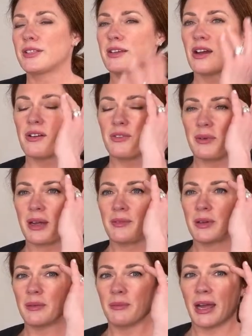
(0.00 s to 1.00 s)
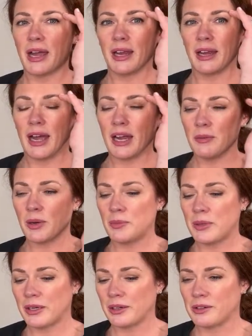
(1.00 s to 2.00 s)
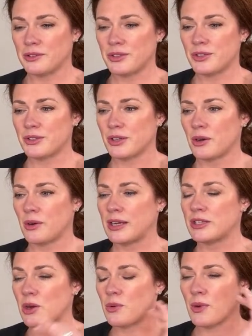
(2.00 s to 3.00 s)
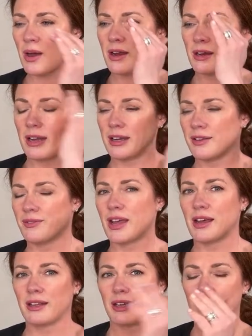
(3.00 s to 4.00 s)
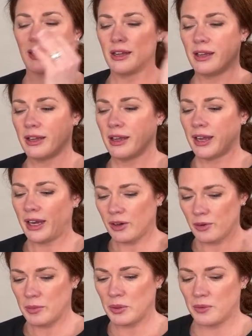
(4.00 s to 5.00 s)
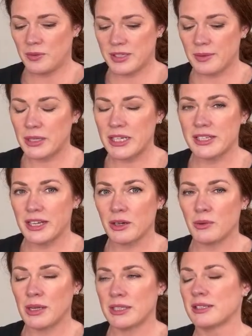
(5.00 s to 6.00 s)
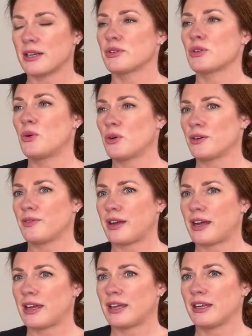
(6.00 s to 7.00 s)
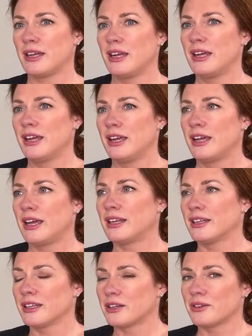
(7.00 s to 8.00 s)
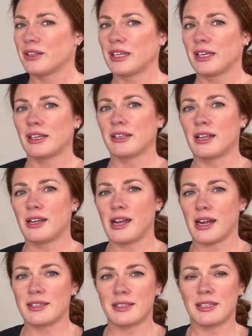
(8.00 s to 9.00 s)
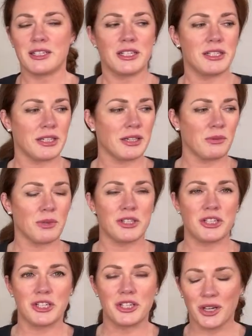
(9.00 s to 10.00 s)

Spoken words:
scar from having my eyebrow pierced, so I don't want any of that like hair removed. Somebody did it once and I was horrified. And literally the next thing she did was she